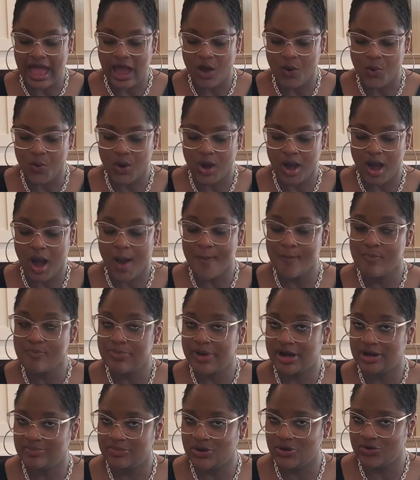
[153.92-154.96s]
our
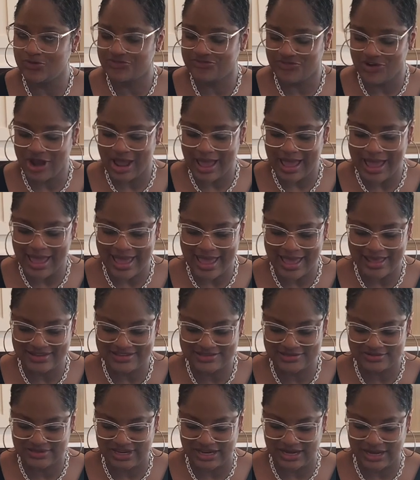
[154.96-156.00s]
buttermilk fried
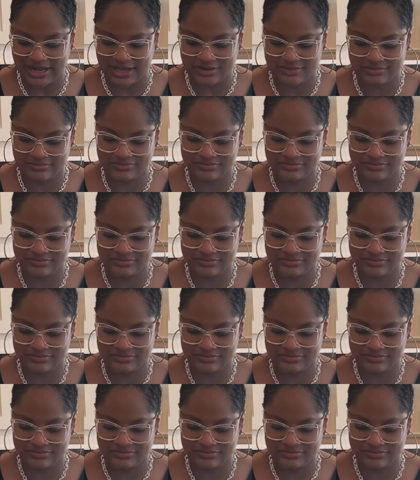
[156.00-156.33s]
zucchini.